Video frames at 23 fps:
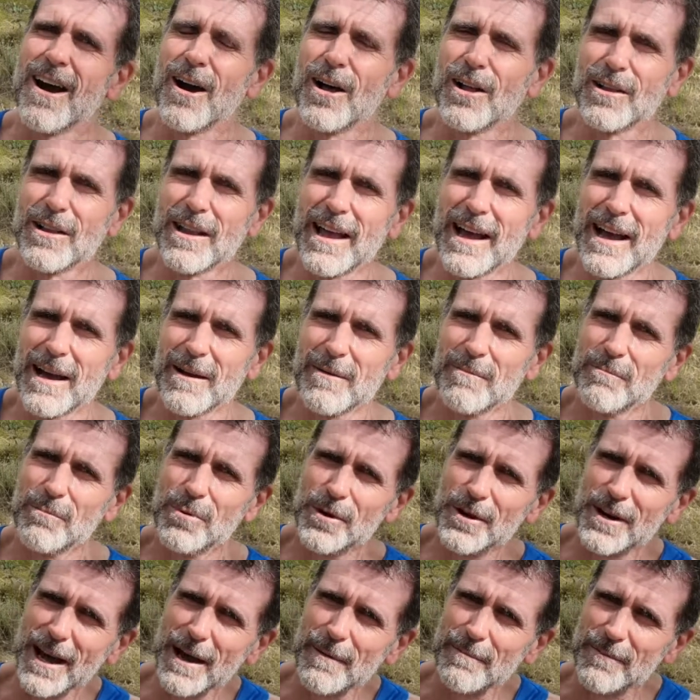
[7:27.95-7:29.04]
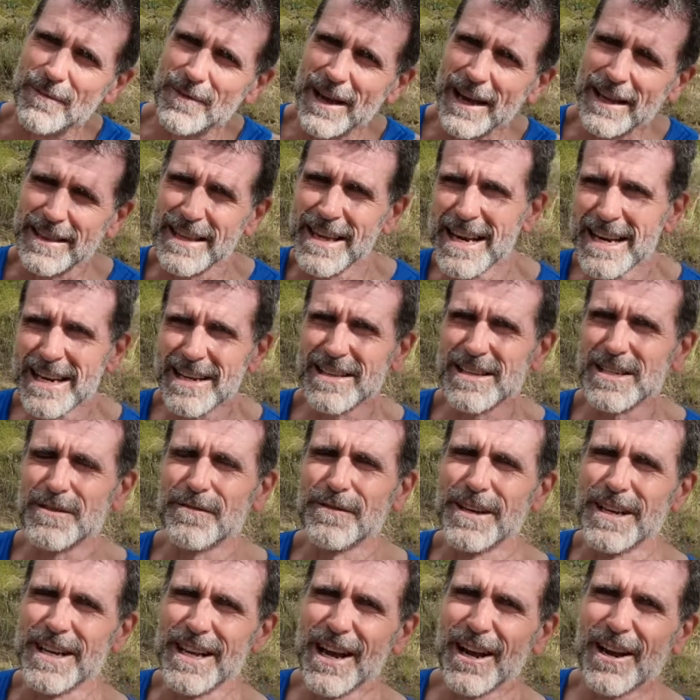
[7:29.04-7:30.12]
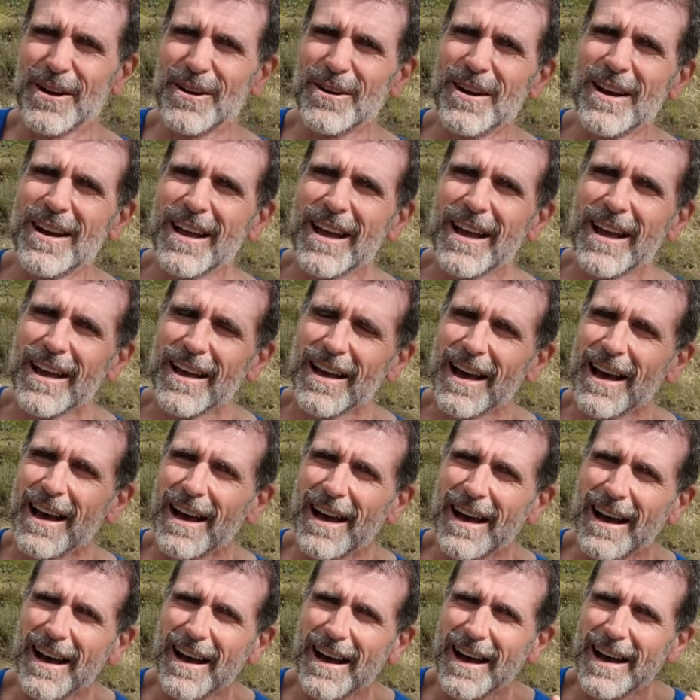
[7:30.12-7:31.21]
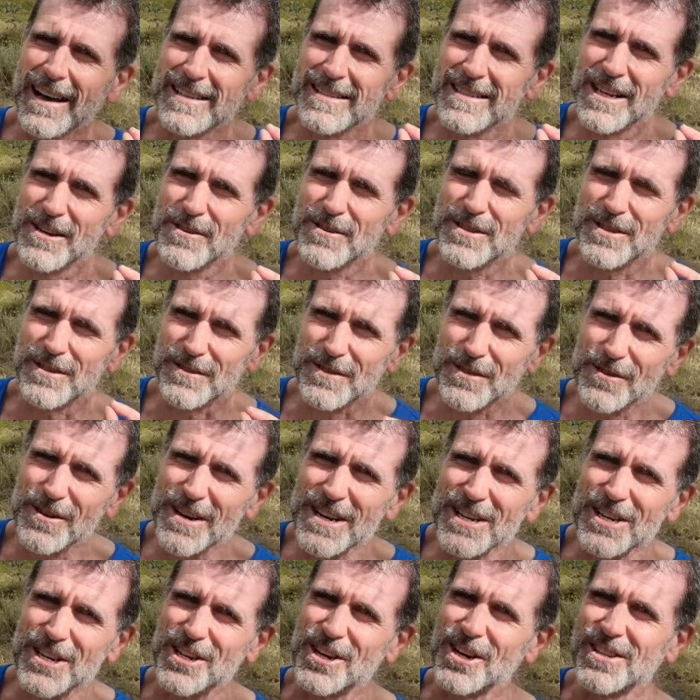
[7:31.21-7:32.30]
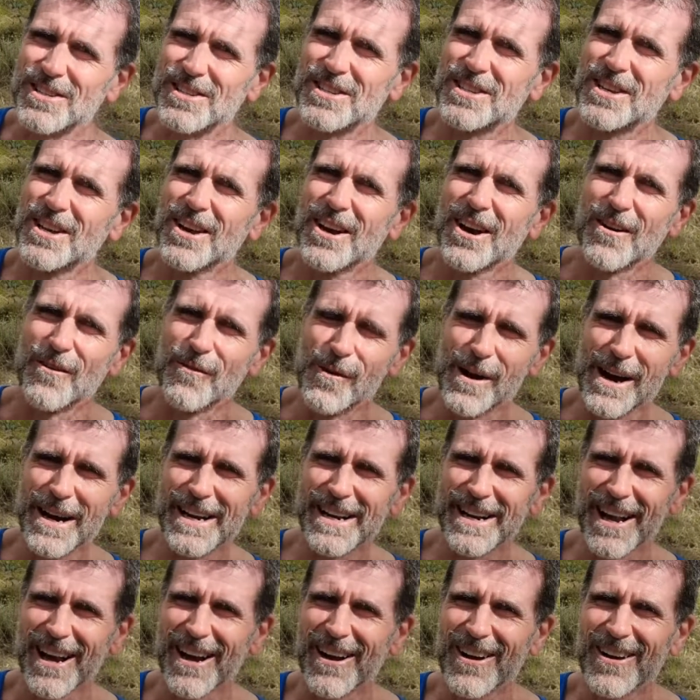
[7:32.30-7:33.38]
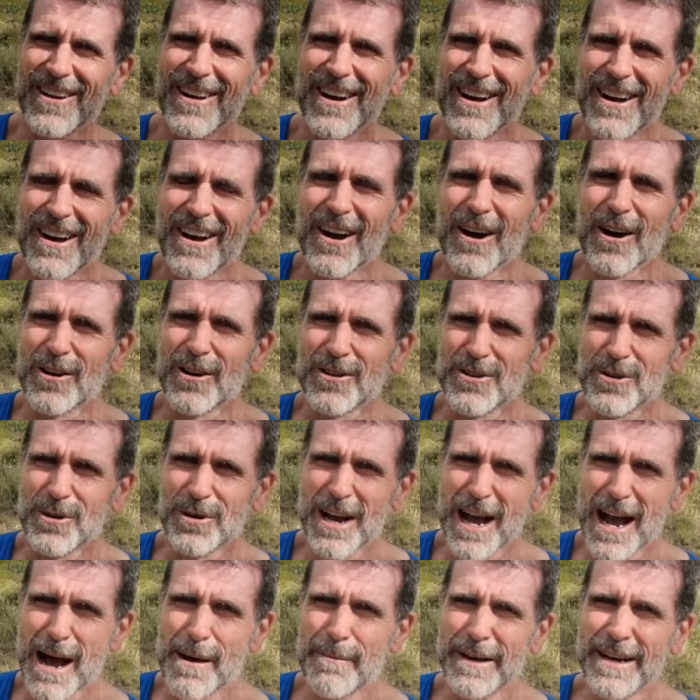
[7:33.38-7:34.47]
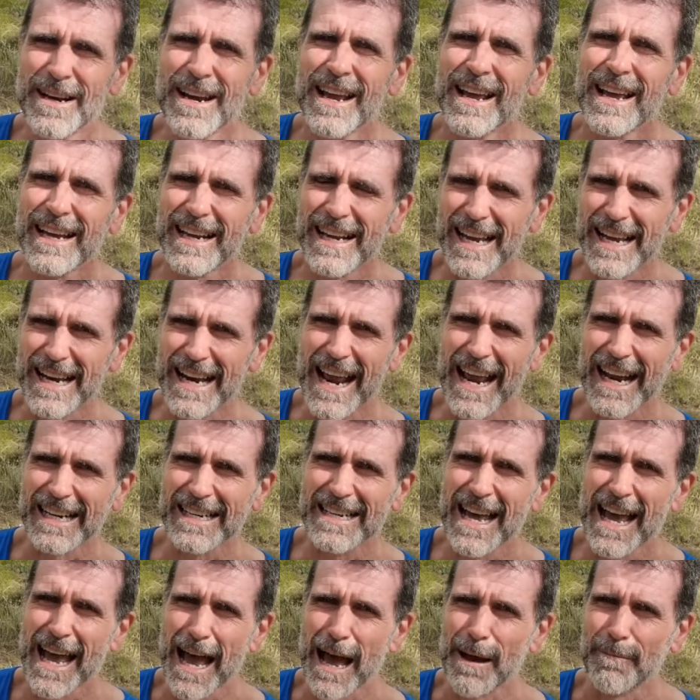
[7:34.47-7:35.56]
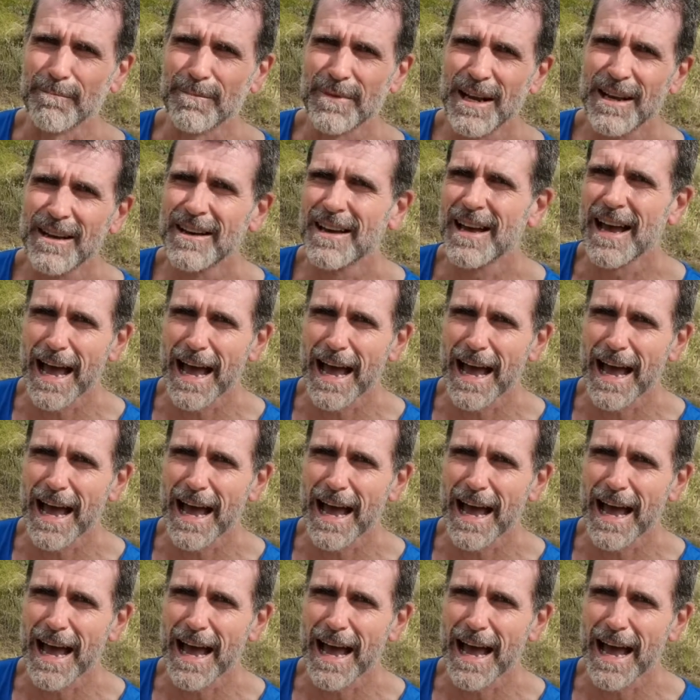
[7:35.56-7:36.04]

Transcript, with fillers: I'll uh, put up at the end of this video uh, a series of screenshots of where to go on your Garmin Connect app.